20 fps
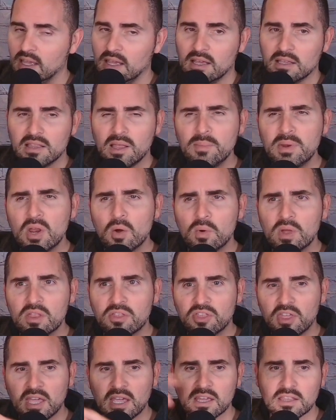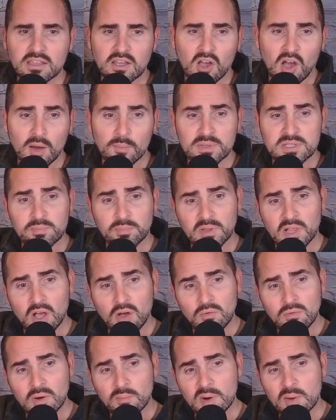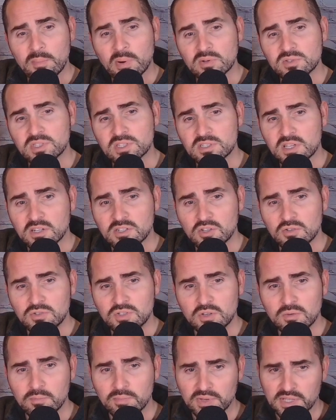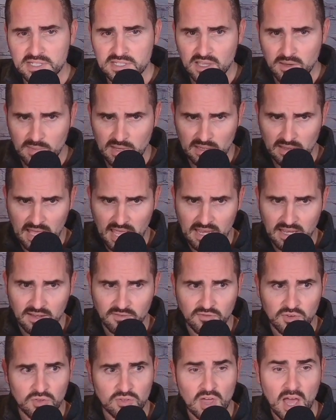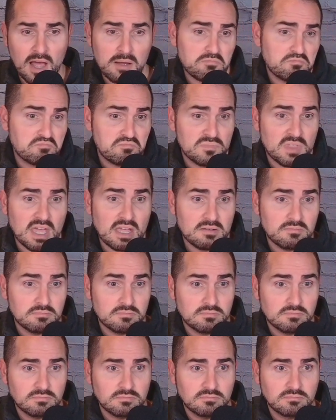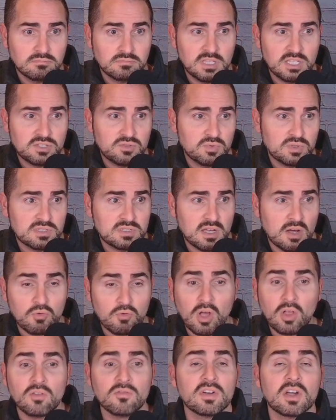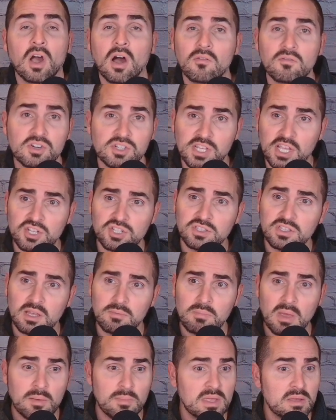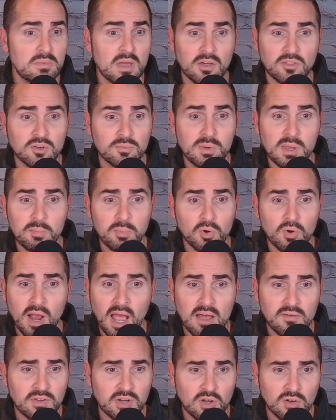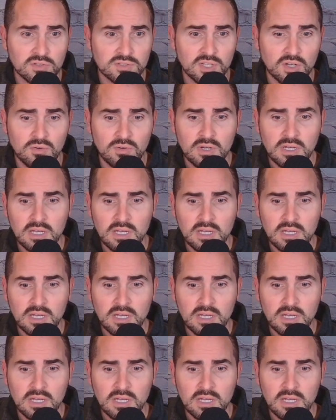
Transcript: Let me know what you think in the comments below. I'm going to post this on YouTube. Please give me a like if you thought that this was a relevant conversation that maybe other people are having also.